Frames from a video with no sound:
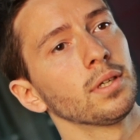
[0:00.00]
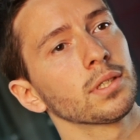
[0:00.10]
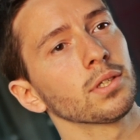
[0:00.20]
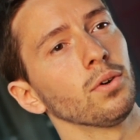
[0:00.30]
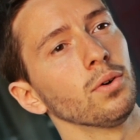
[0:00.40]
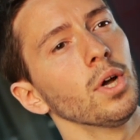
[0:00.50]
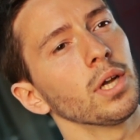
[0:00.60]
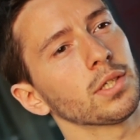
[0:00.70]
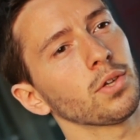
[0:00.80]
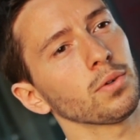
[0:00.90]
So
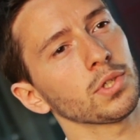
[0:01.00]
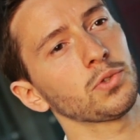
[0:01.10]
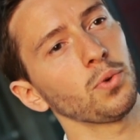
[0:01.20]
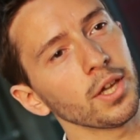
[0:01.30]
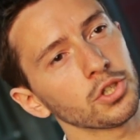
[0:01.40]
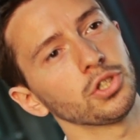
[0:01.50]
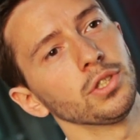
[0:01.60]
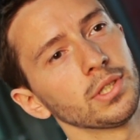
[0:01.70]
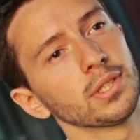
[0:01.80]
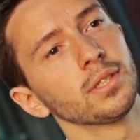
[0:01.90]
it sort of
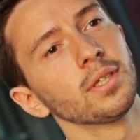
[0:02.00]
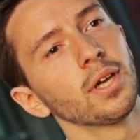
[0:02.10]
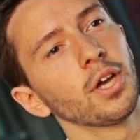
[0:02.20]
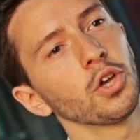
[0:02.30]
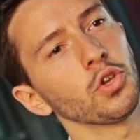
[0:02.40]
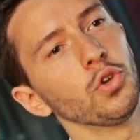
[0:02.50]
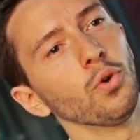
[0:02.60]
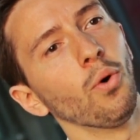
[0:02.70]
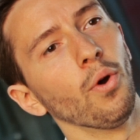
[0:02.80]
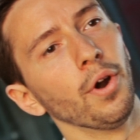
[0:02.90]
stretches
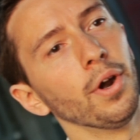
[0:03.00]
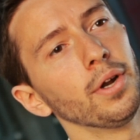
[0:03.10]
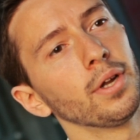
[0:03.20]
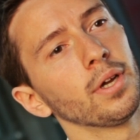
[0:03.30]
your